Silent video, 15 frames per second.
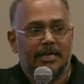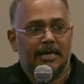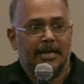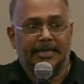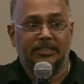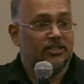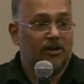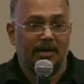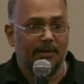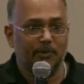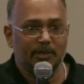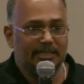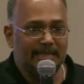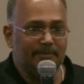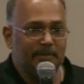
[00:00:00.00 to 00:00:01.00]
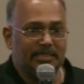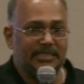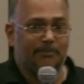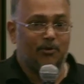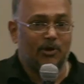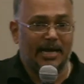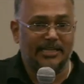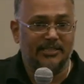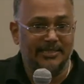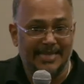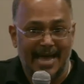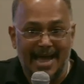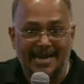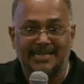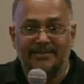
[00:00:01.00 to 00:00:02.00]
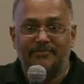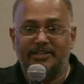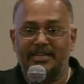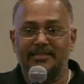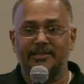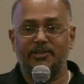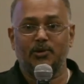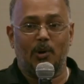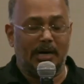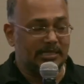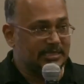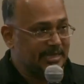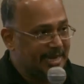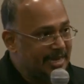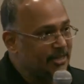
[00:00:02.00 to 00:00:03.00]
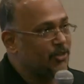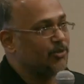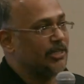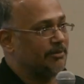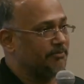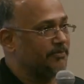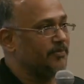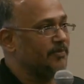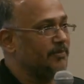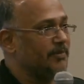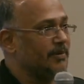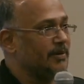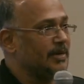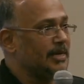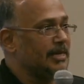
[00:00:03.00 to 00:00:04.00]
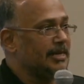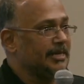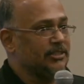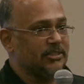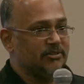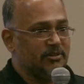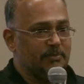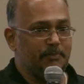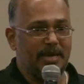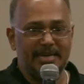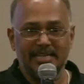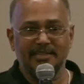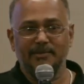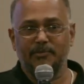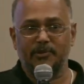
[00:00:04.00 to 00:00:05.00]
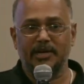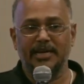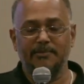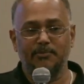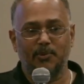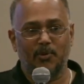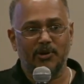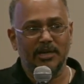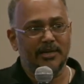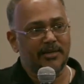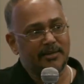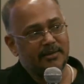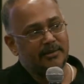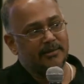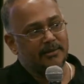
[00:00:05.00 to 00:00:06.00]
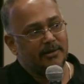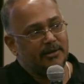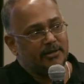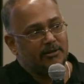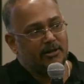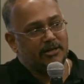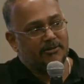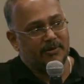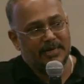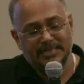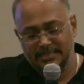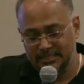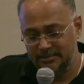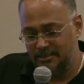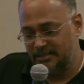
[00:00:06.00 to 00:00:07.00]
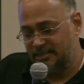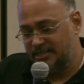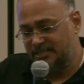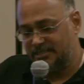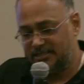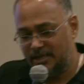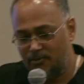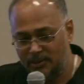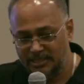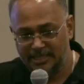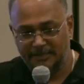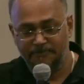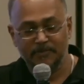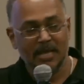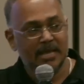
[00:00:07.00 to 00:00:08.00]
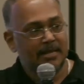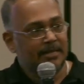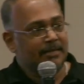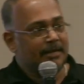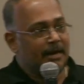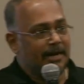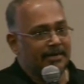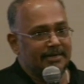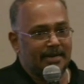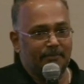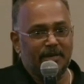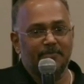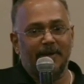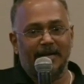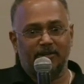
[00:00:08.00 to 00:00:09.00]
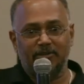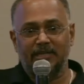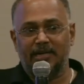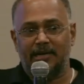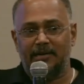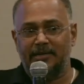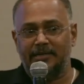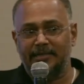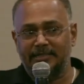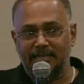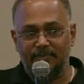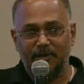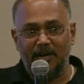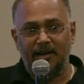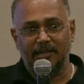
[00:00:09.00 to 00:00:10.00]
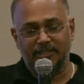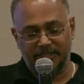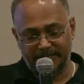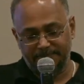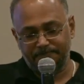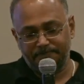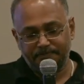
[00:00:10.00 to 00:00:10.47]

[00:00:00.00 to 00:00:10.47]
It's not about them, it's about actually the activity that you assign to them. Is it making them really boring or not, right? So that is one thing. And coming back to the terminology,